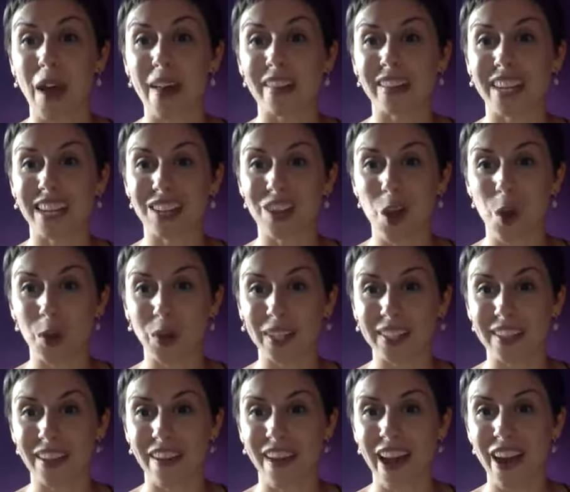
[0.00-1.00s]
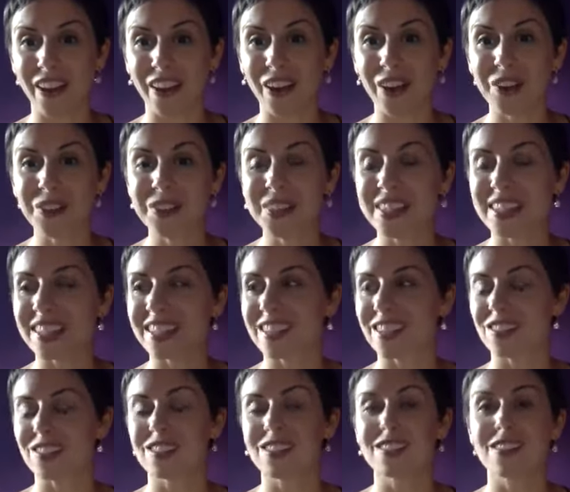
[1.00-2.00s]
Reality and owning their eros
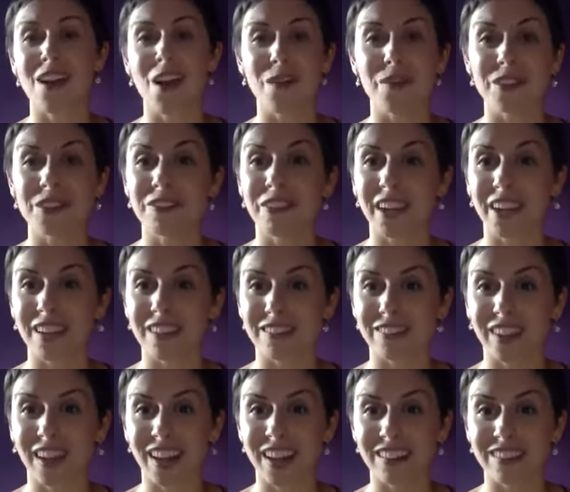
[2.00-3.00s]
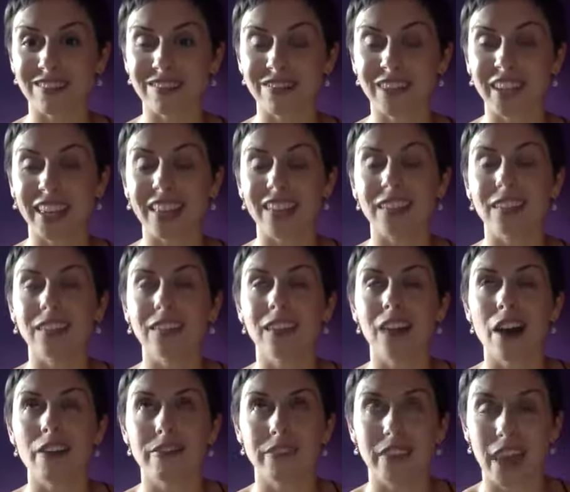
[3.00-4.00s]
and it's so much fucking fun i
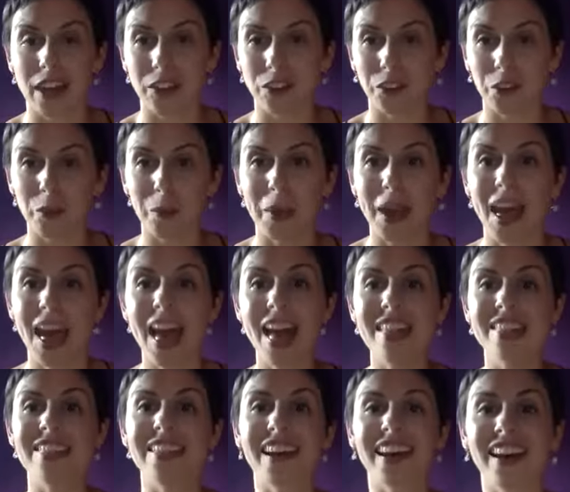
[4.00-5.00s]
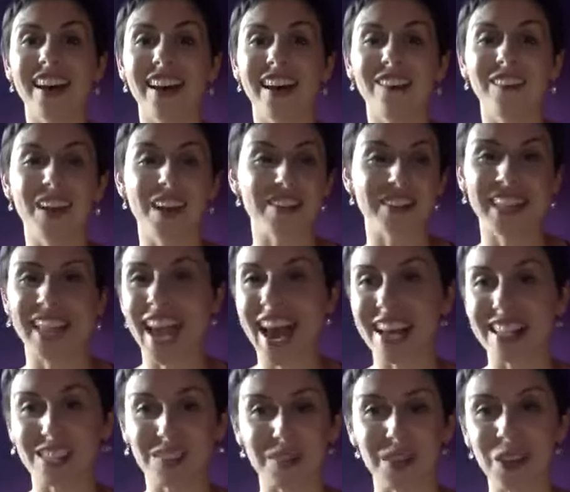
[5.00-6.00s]
fucking love that group the whenever they
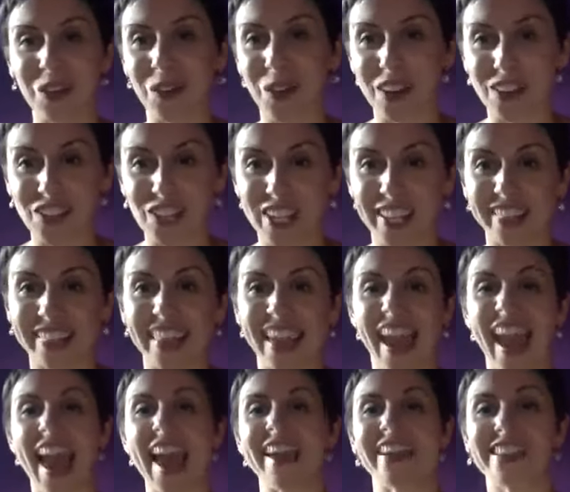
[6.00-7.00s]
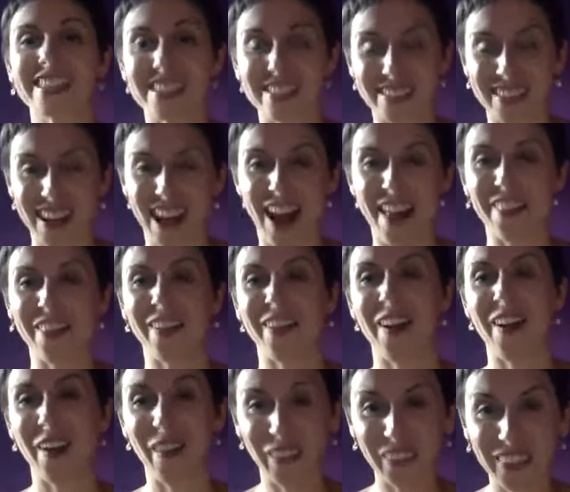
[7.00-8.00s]
ask me a question they answer it on
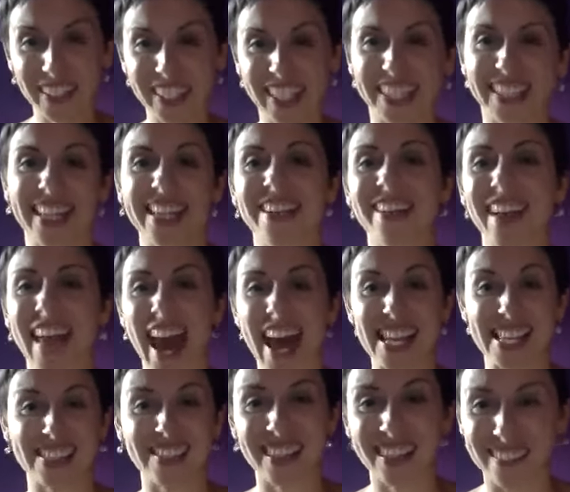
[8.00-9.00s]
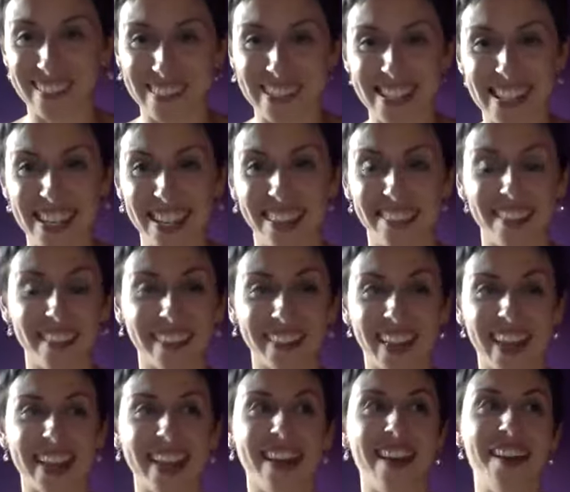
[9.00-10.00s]
their own like they go to ask me a question and
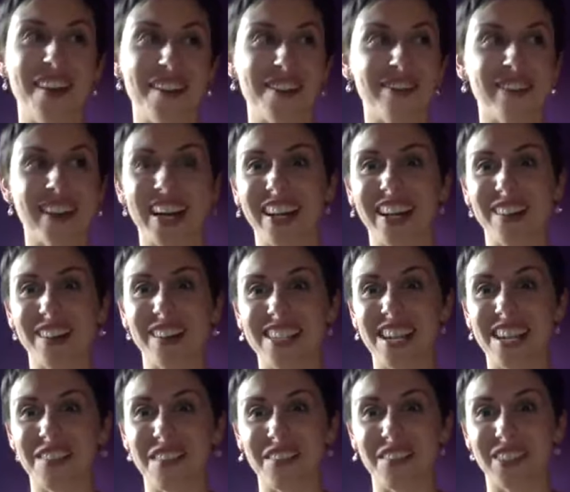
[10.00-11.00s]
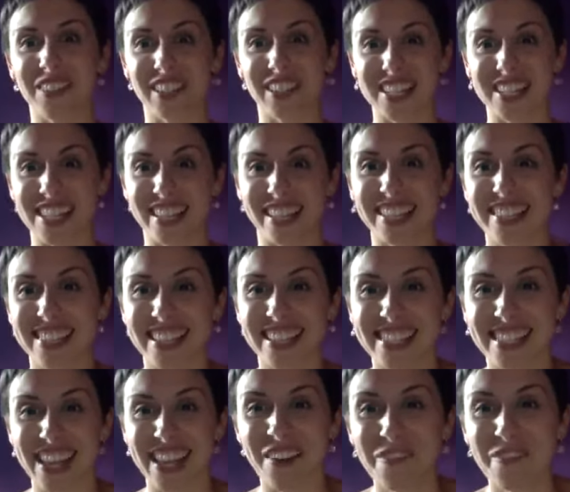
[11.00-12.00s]
they're like oh fuck genevieve you're gonna tell us
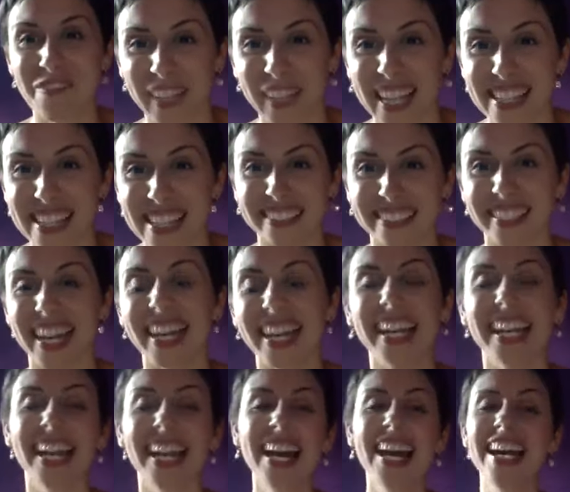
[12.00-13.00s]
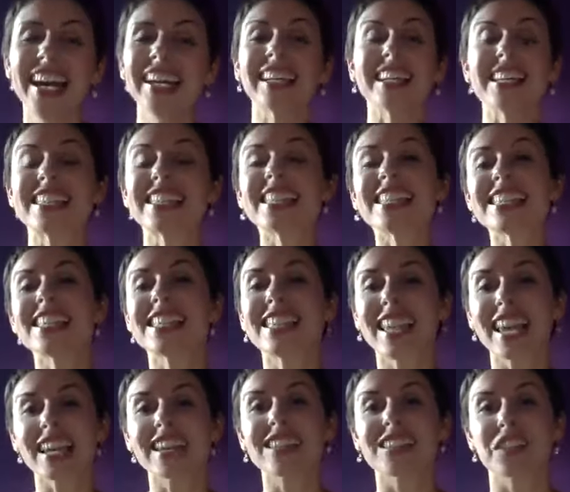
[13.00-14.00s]
to self-pleasure right because this
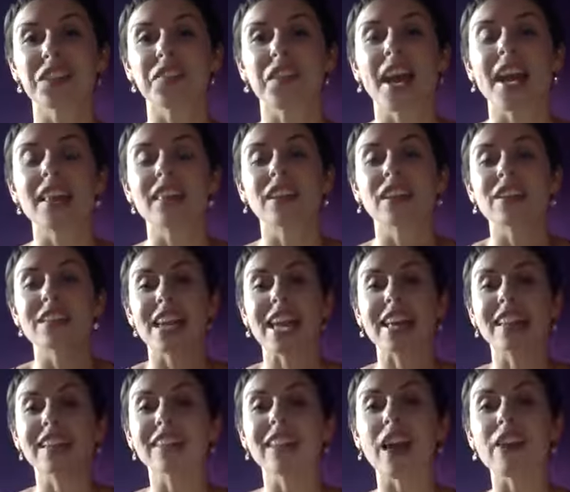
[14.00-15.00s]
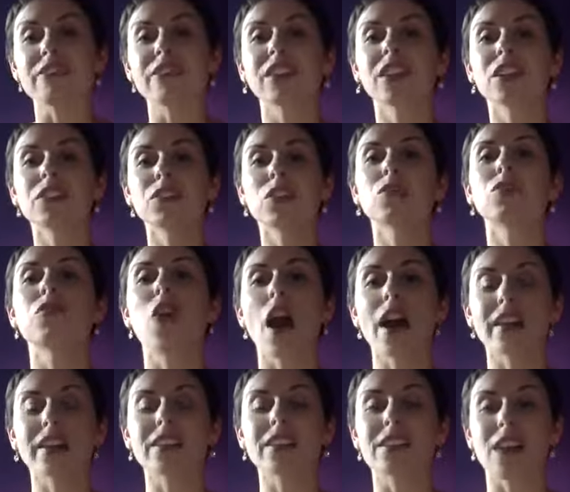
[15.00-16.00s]
is the answer right there's a level of
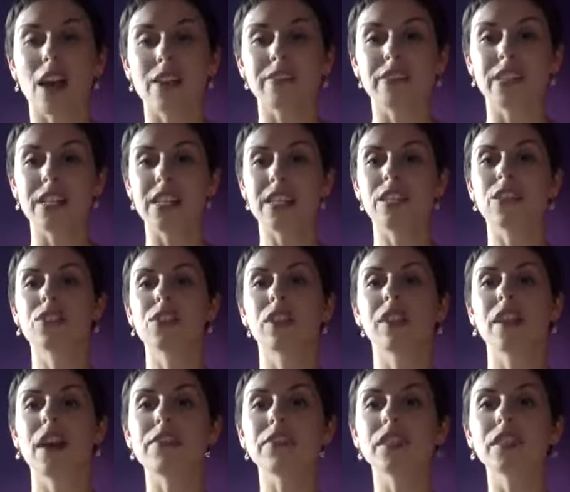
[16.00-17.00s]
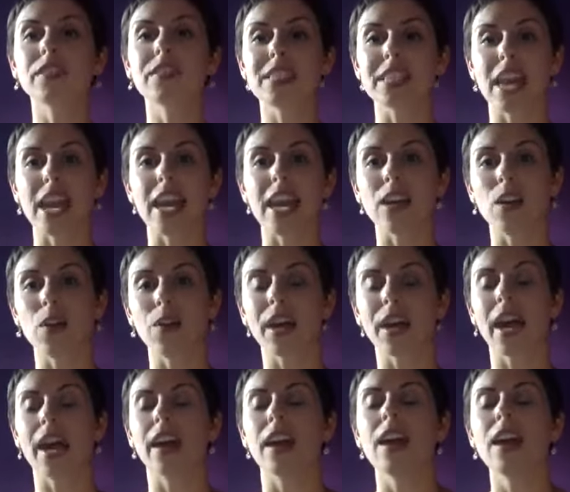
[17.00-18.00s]
erotic sovereignty there's a level of saying
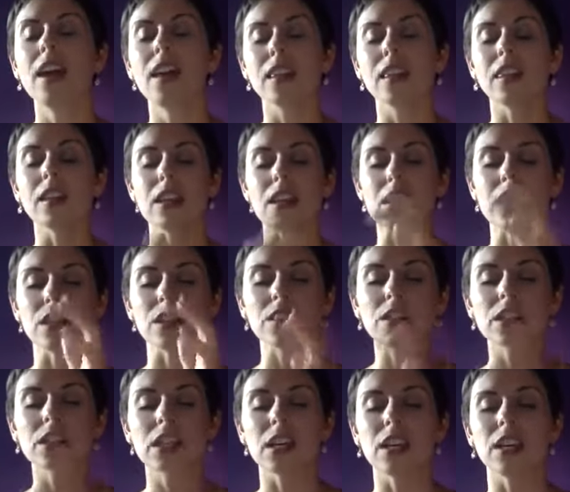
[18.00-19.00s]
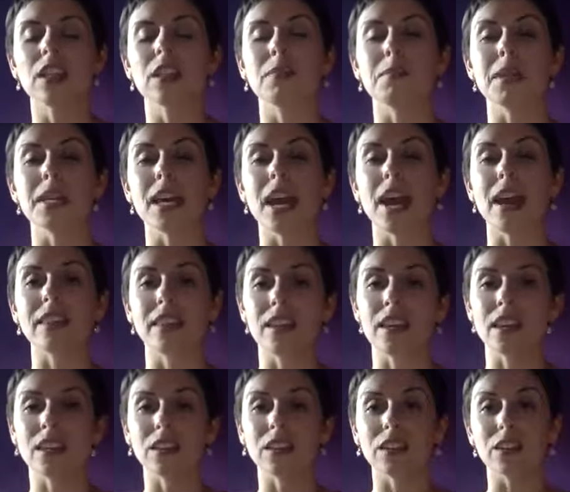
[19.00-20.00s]
okay the inner king in me and
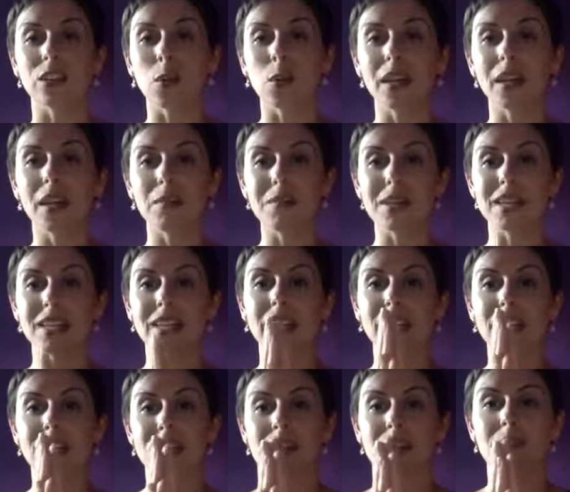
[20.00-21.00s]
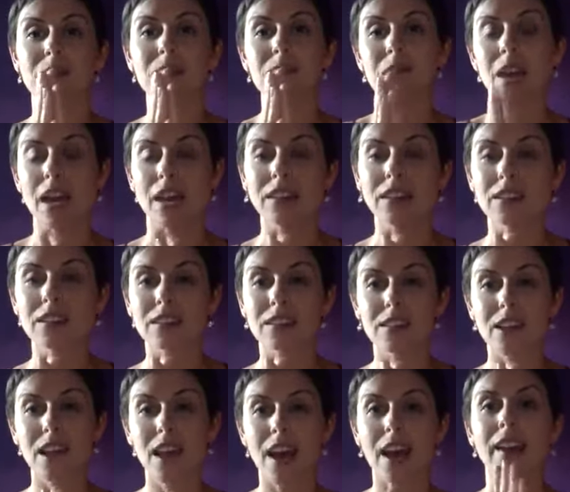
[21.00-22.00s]
the inner queen in me get to
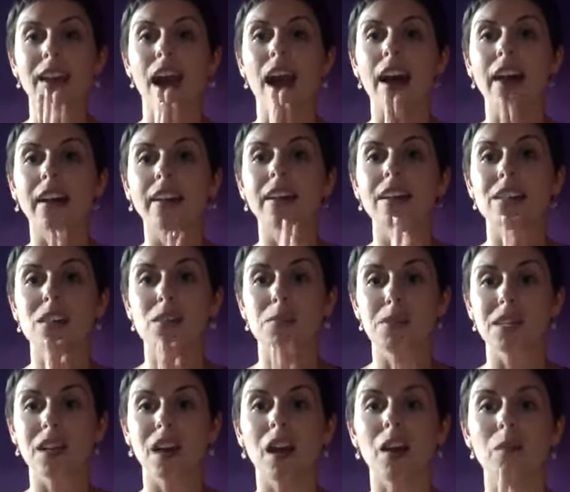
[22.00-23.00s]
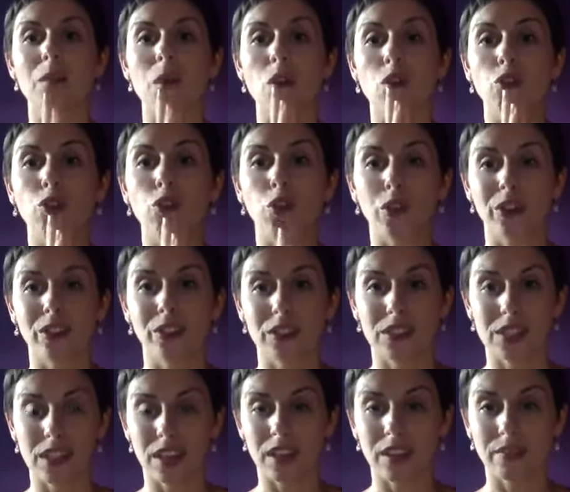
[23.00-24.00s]
mix and i get to become
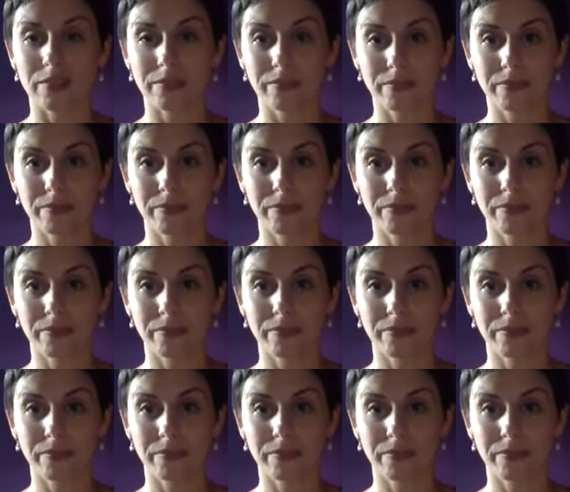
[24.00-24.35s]
royalty